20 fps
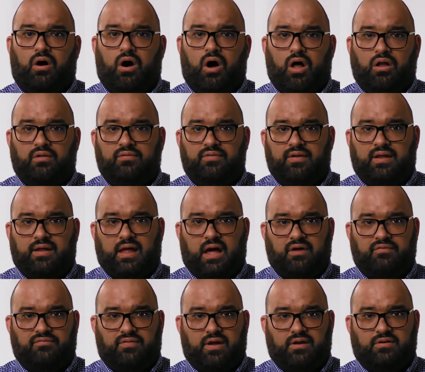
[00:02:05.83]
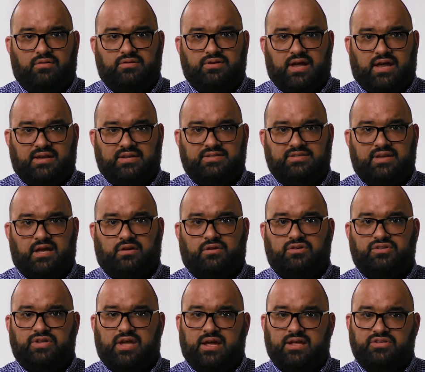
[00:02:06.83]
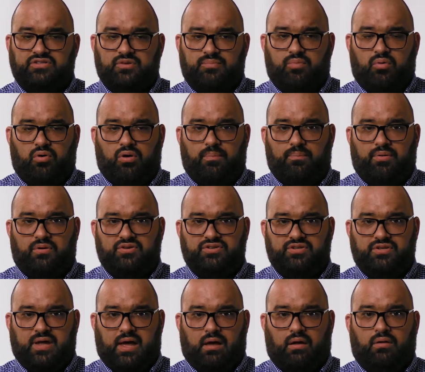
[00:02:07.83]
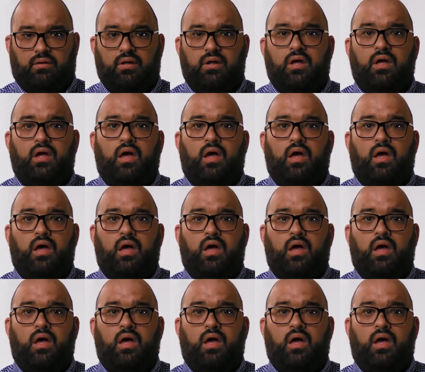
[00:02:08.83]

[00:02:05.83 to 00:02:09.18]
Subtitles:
all of the cloud vendor data centers and support personnel